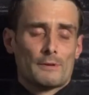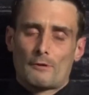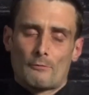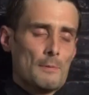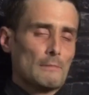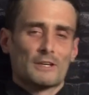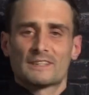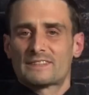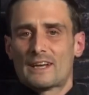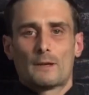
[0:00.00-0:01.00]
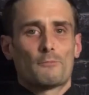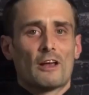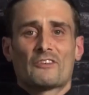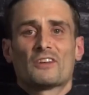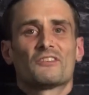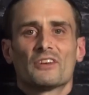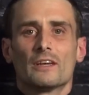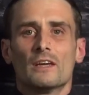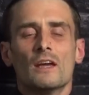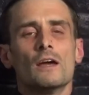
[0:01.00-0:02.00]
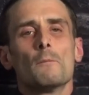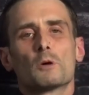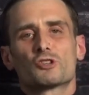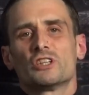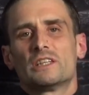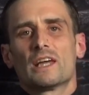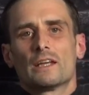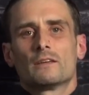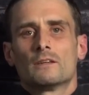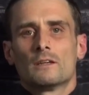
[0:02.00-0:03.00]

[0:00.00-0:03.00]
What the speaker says: Republican Senate and presidency, but she did.